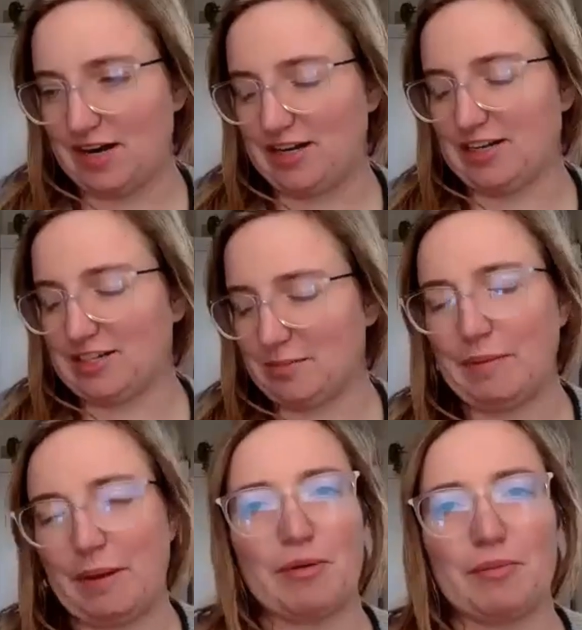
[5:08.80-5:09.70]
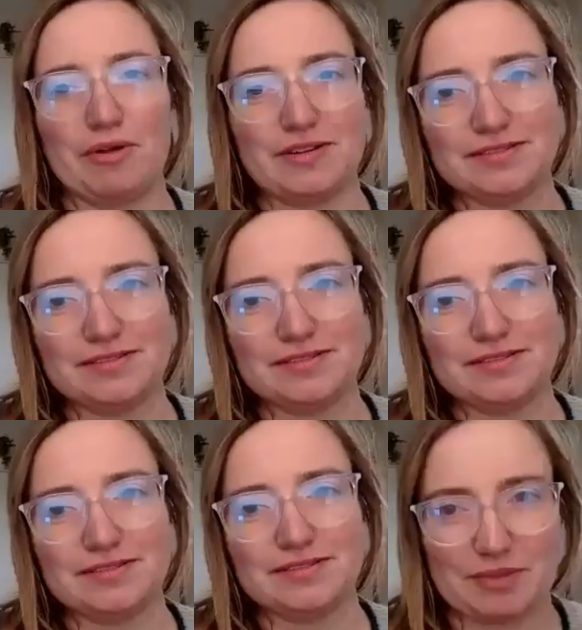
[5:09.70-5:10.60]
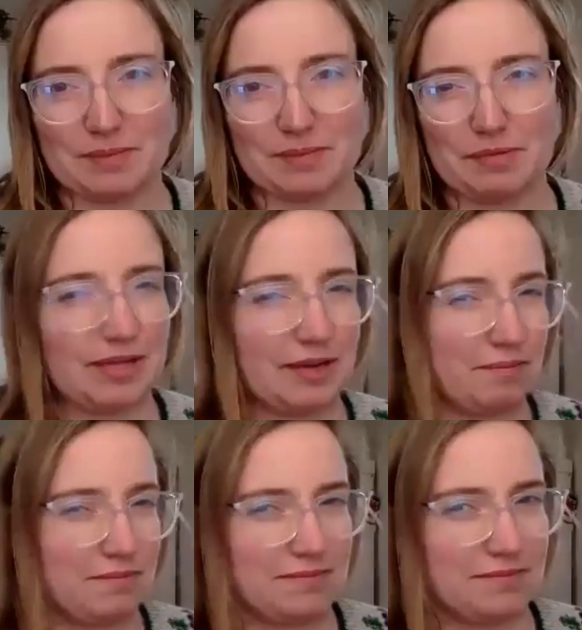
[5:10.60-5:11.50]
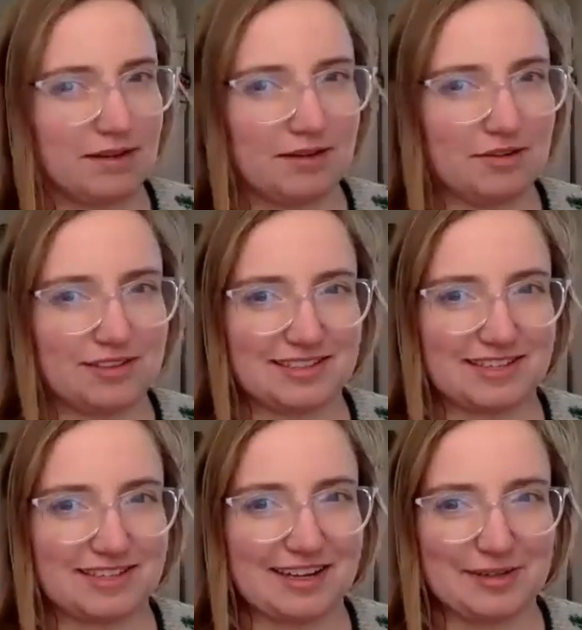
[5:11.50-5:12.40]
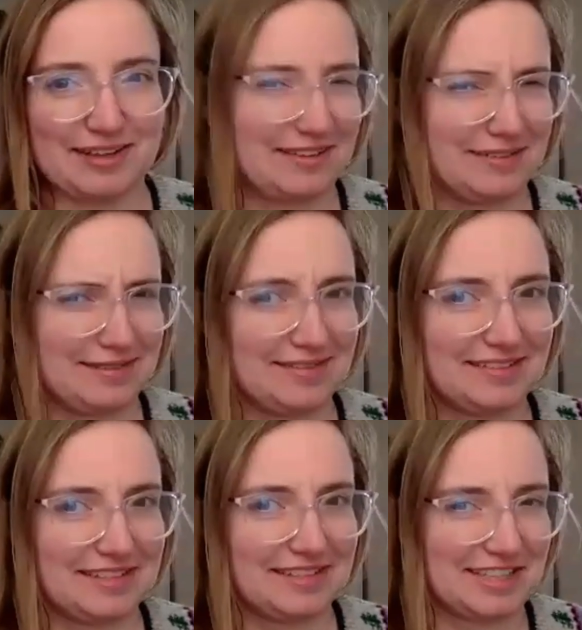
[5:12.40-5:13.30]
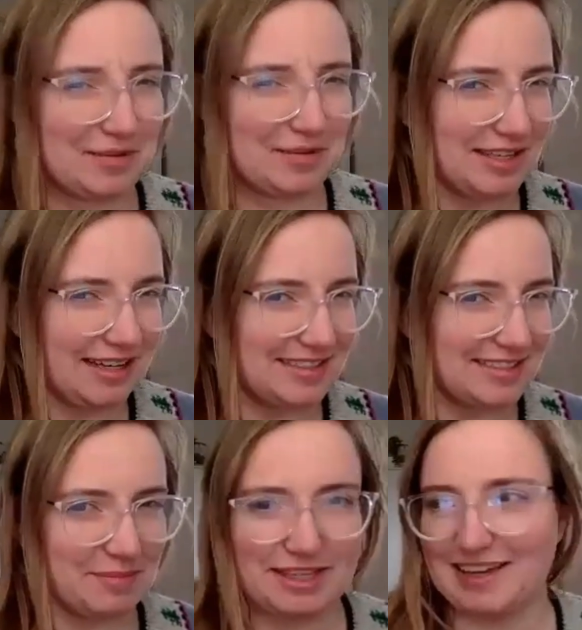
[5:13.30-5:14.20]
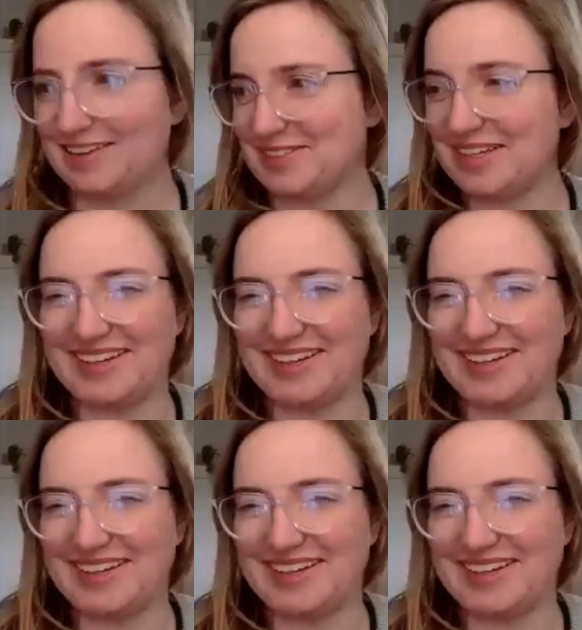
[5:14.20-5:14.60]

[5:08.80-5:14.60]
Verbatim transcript: wanted it to be memorable, like something that people would be like, "Oh, that's kind of like that sounds like something else."